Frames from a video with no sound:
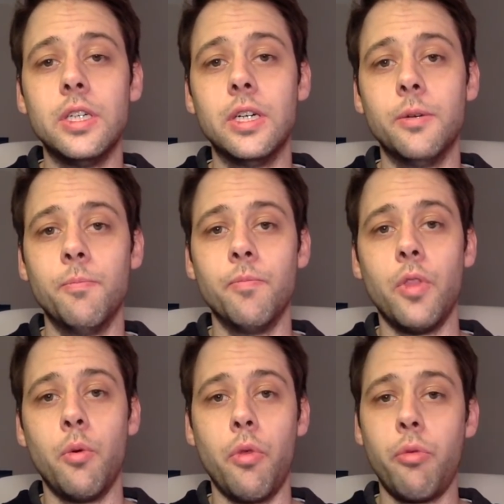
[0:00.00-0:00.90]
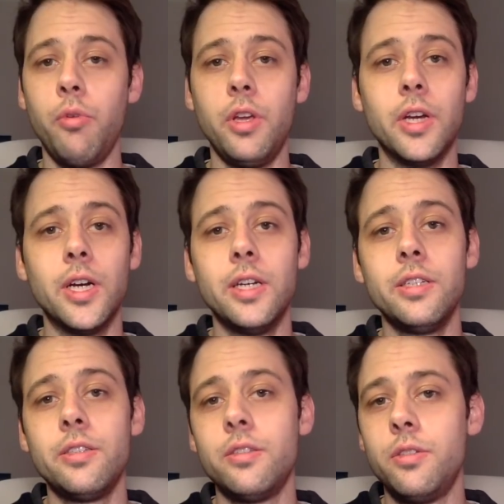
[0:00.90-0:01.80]
There were three
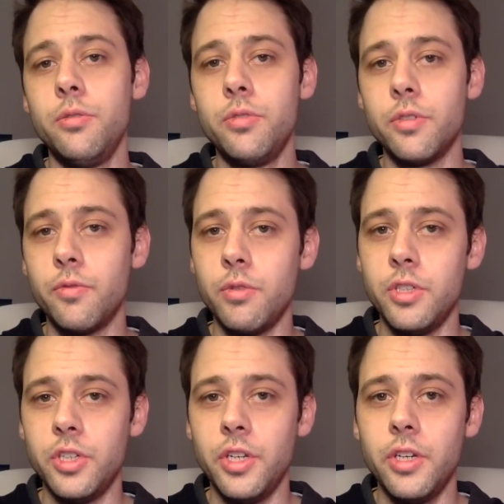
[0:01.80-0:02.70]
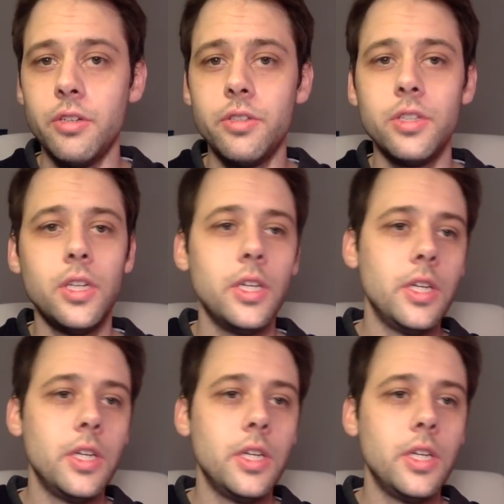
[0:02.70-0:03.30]
guys, two software engineers,